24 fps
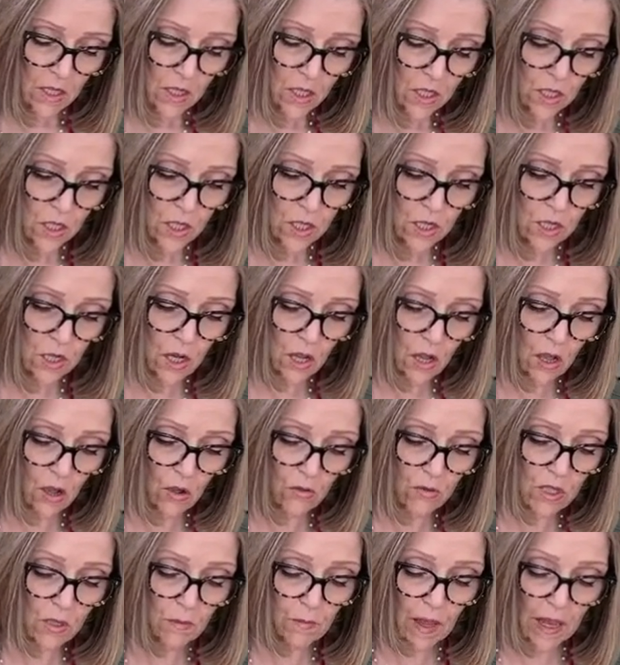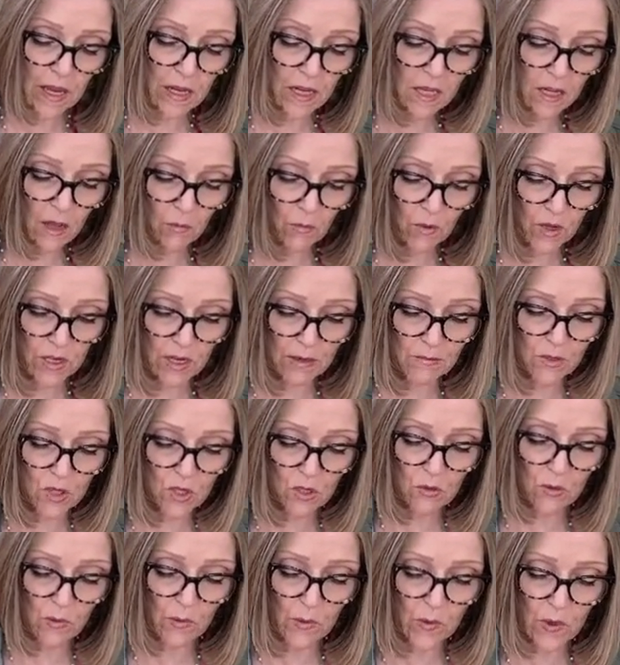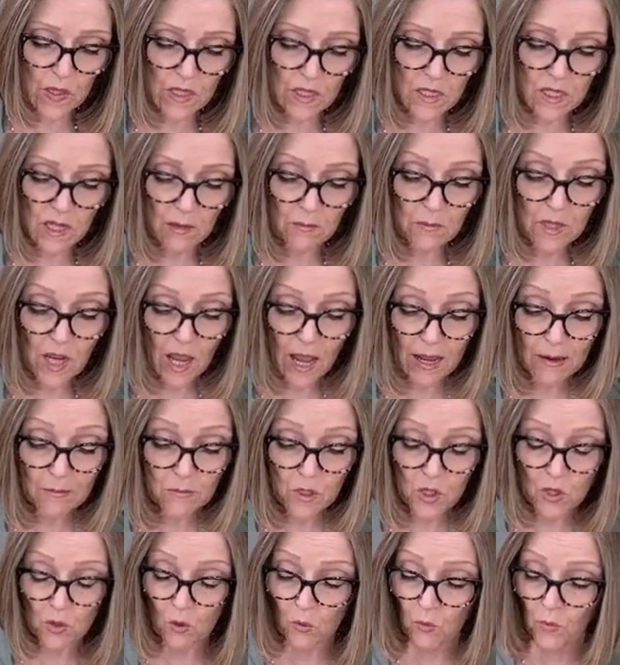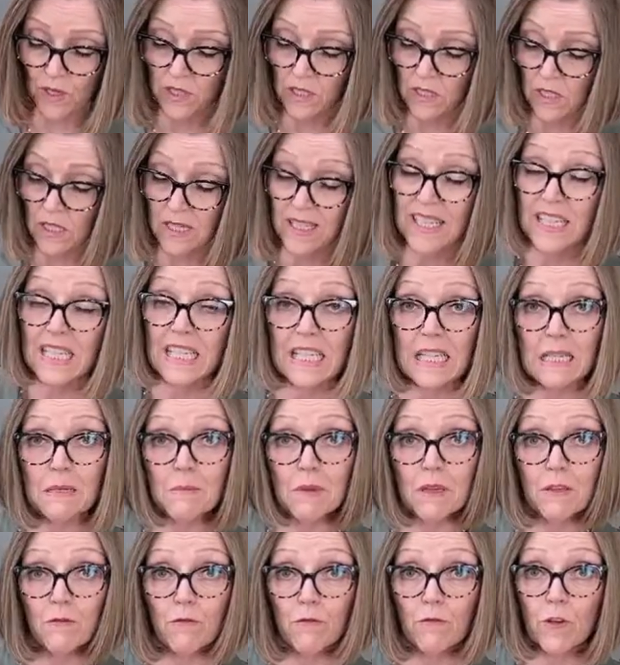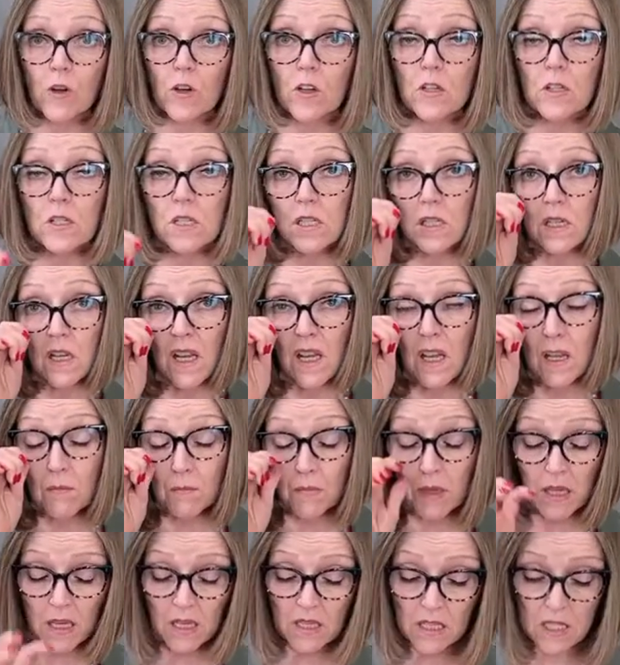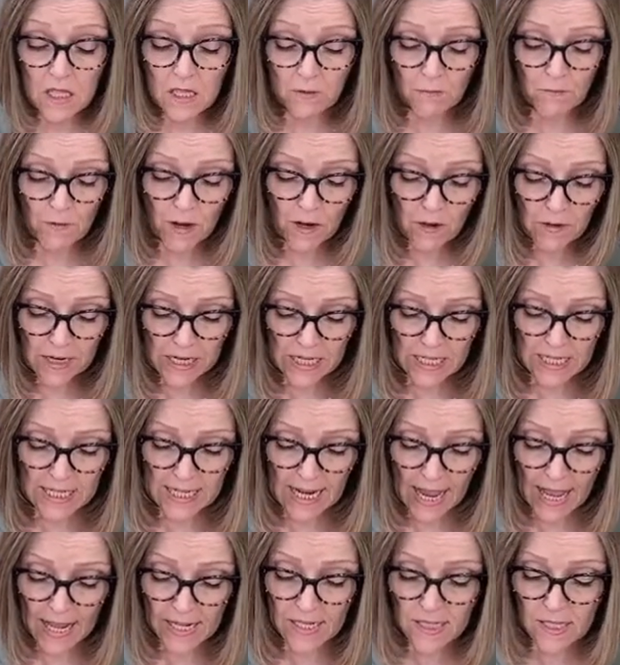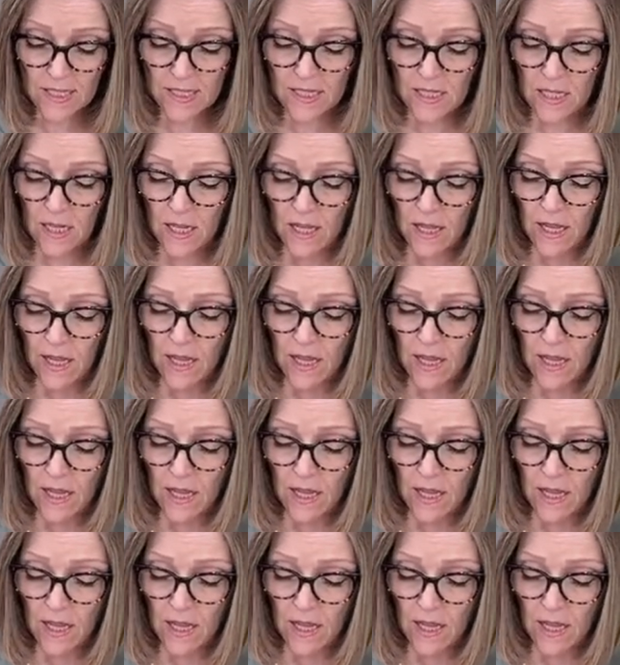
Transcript: So depending on what I'm doing with it, sometimes you'll want to steam it first because it's very dense.